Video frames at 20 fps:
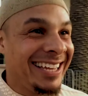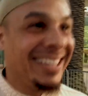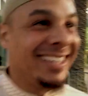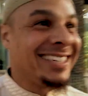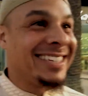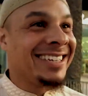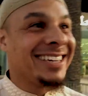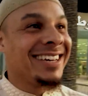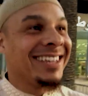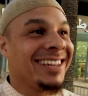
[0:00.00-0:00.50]

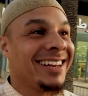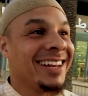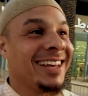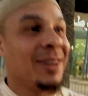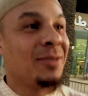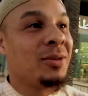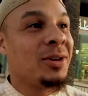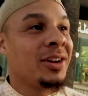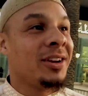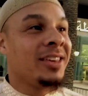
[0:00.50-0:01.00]

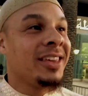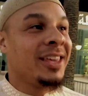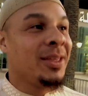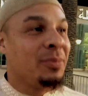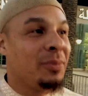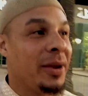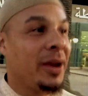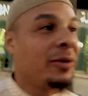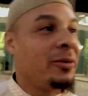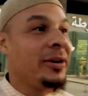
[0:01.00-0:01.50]
Inshallah, we're gonna
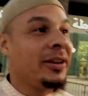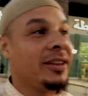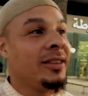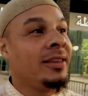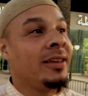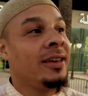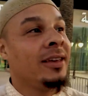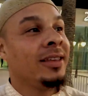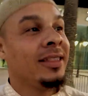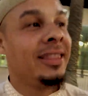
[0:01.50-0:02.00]
get
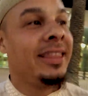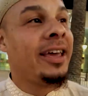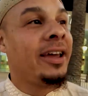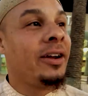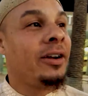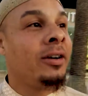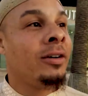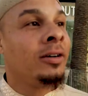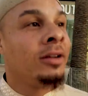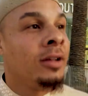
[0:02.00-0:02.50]
married
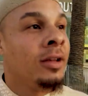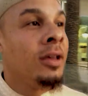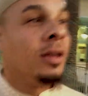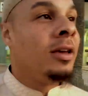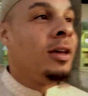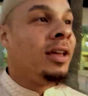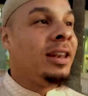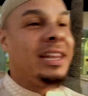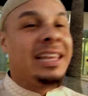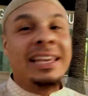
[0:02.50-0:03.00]
there
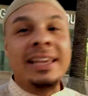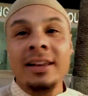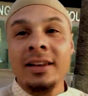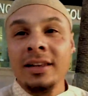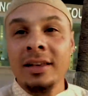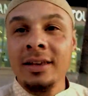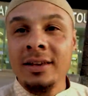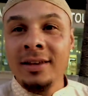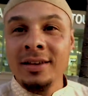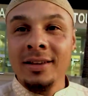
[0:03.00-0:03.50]

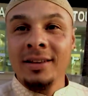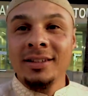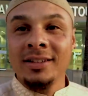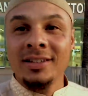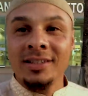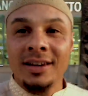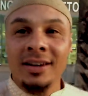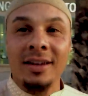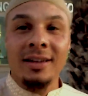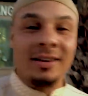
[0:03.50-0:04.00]
legally,
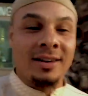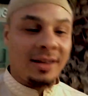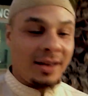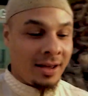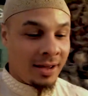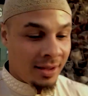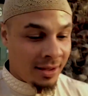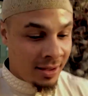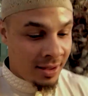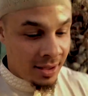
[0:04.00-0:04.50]

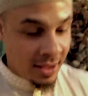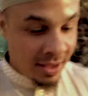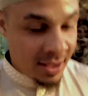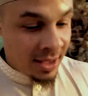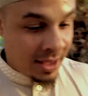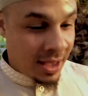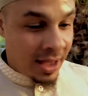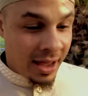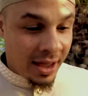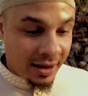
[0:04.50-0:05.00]
inshallah.
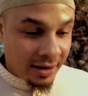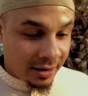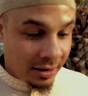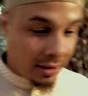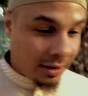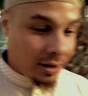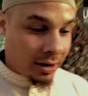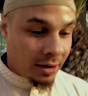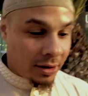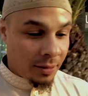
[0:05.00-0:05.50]

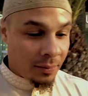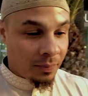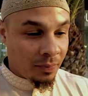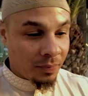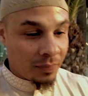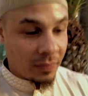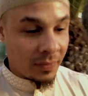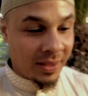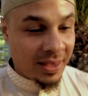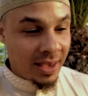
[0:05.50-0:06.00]
And uh,
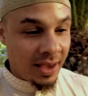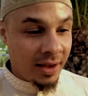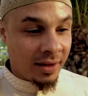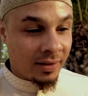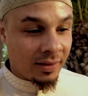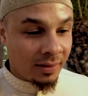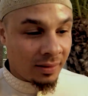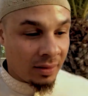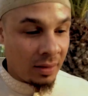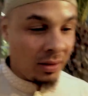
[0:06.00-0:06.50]

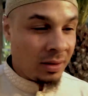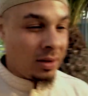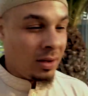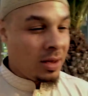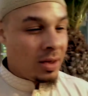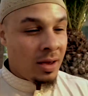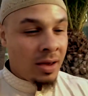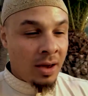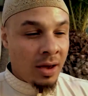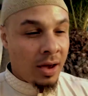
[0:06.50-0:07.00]
yes,
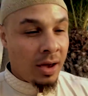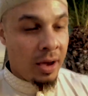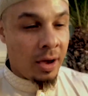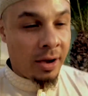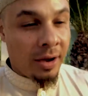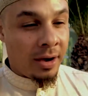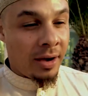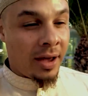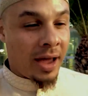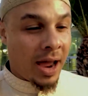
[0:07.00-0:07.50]

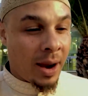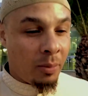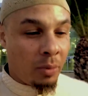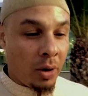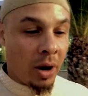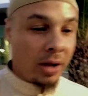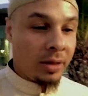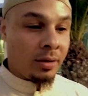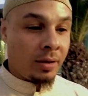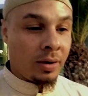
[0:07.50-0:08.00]
uh, I
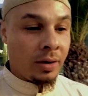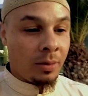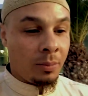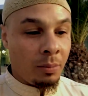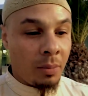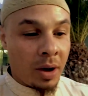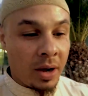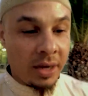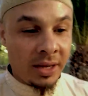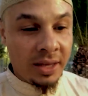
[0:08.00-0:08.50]
brought
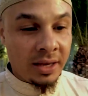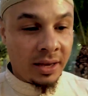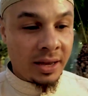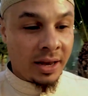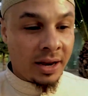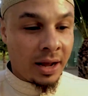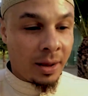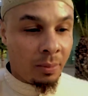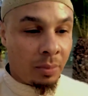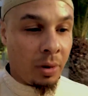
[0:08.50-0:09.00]

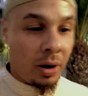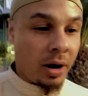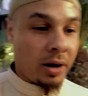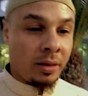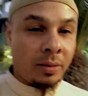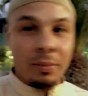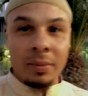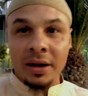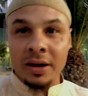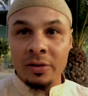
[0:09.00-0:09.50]
money and I
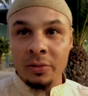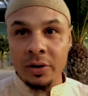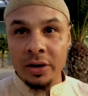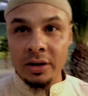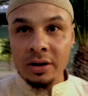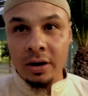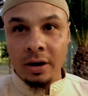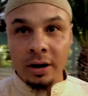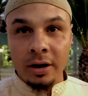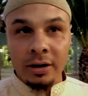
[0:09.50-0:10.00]
brought my
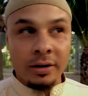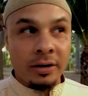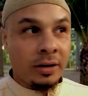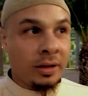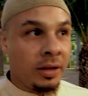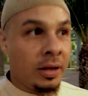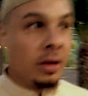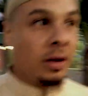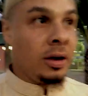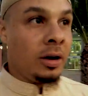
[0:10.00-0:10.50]
credit
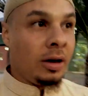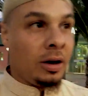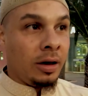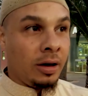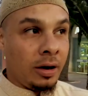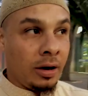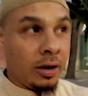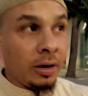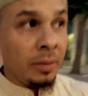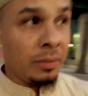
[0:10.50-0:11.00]
card
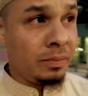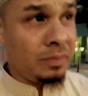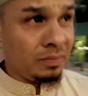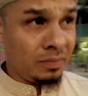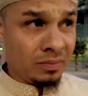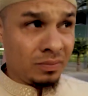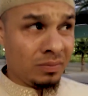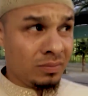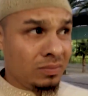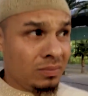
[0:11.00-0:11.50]
uh,
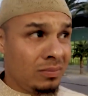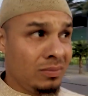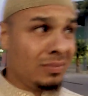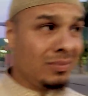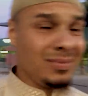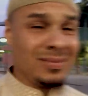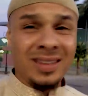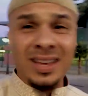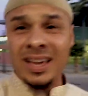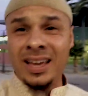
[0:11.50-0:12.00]

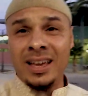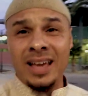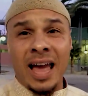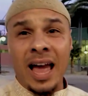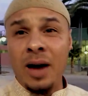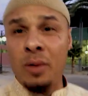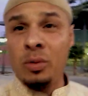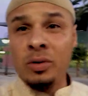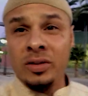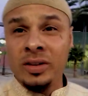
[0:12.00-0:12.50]

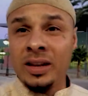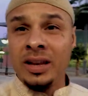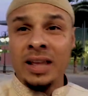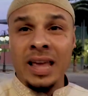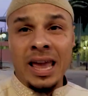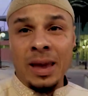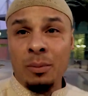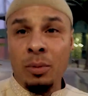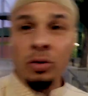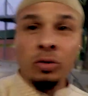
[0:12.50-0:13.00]
I
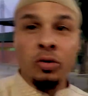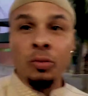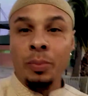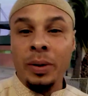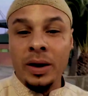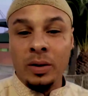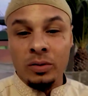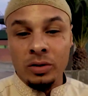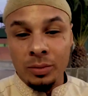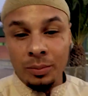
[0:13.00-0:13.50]
wasn't able
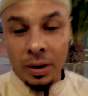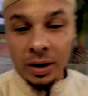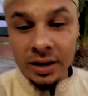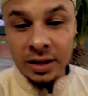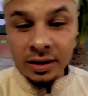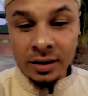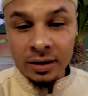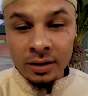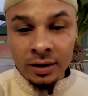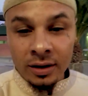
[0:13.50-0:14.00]
to pay with the
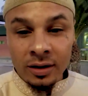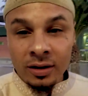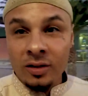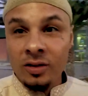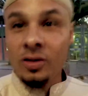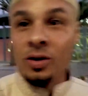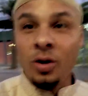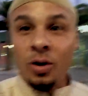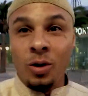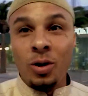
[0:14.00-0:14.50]
money.
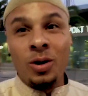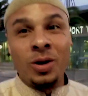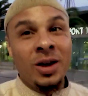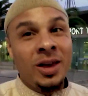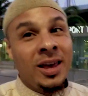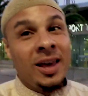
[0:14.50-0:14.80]
So,